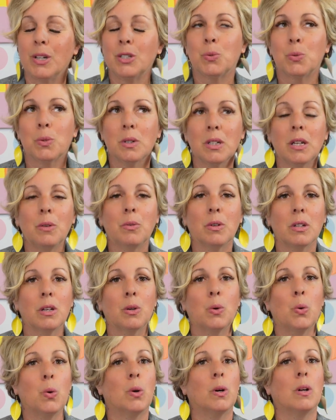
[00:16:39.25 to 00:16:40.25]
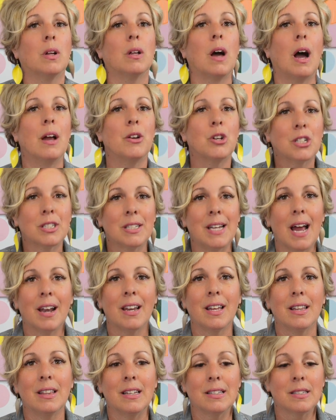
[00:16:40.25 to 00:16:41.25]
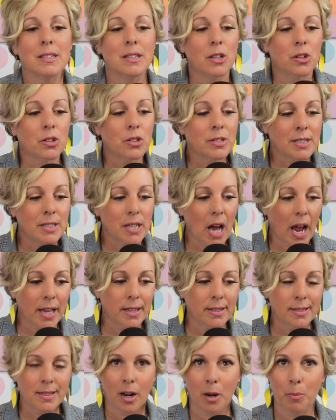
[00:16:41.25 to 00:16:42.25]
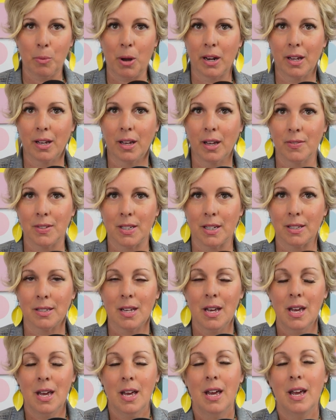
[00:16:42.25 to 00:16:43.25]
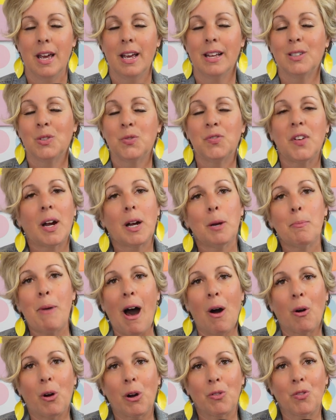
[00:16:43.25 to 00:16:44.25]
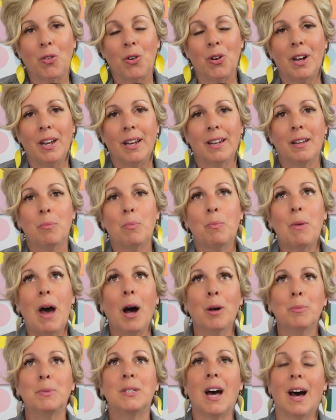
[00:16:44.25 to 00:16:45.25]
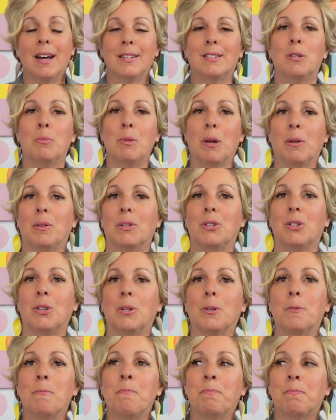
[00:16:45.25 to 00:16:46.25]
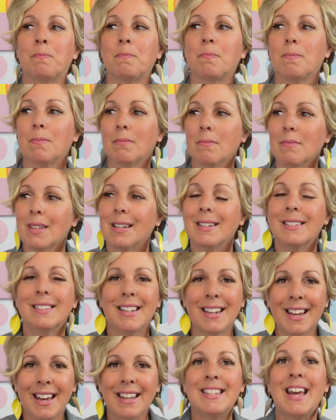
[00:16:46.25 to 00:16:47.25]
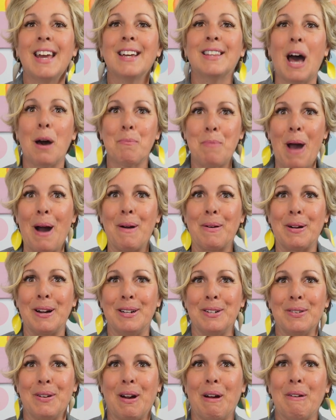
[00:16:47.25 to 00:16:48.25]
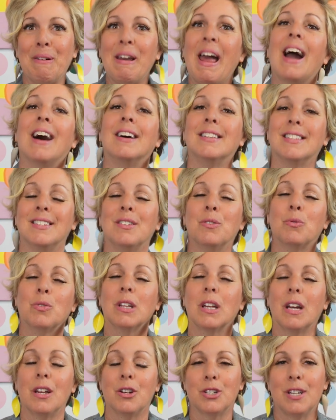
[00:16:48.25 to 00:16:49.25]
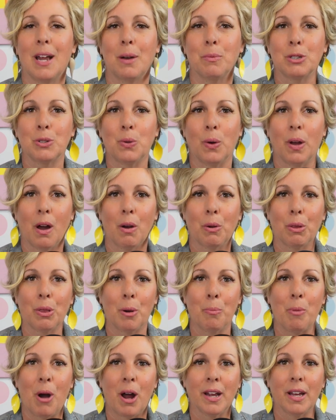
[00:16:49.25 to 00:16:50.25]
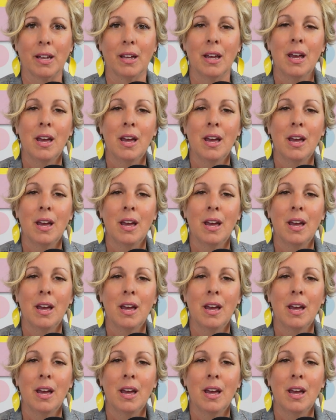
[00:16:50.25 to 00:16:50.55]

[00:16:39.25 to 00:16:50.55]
it's really, really cool. Understanding these little signs that our body gives us is very powerful and helps us to be able to take that power into our own hands and really understand what's going on with our body.